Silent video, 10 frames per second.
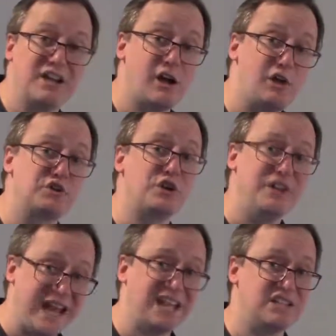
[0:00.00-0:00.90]
culture
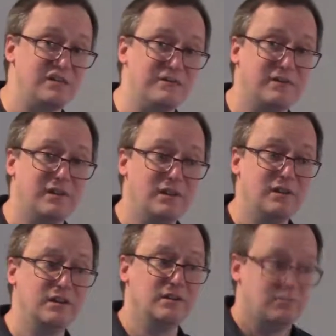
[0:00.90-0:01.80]
negative,
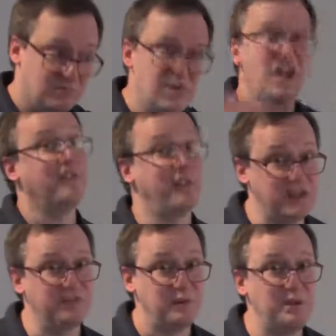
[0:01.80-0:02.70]

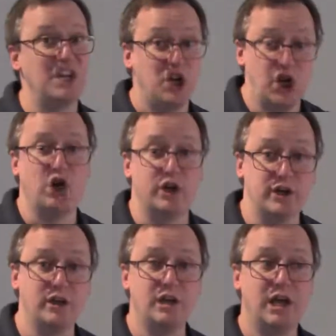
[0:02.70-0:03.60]
effectively being
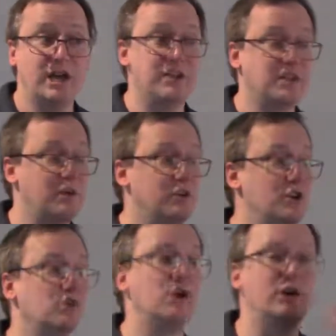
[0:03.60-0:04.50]
cured, that they were no
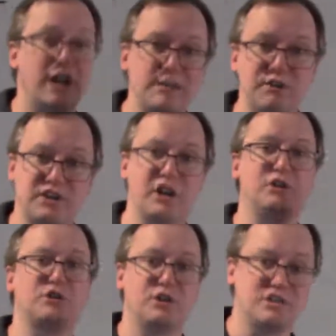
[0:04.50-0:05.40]
longer able to
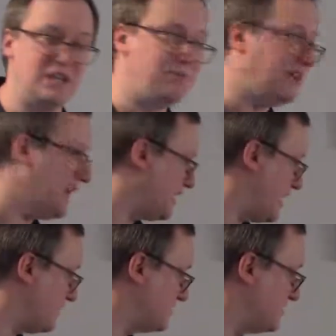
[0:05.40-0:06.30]
culture TB out of
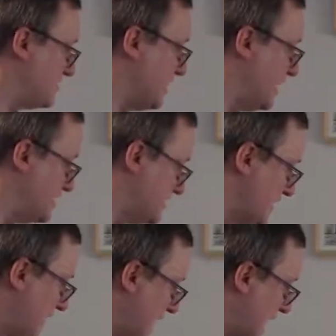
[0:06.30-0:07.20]
that person's lungs
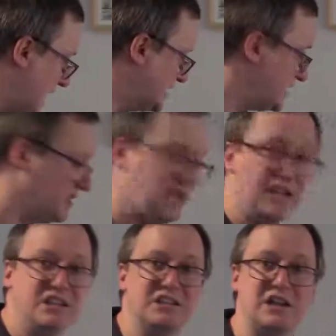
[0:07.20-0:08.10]
at
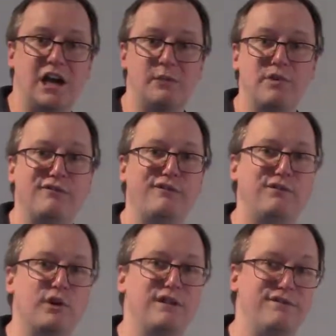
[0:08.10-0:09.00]
the time of
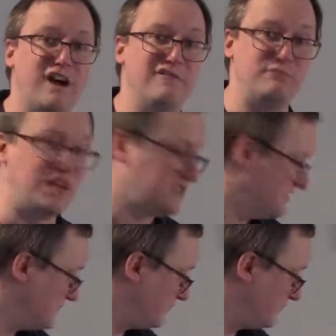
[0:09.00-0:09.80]
45 months.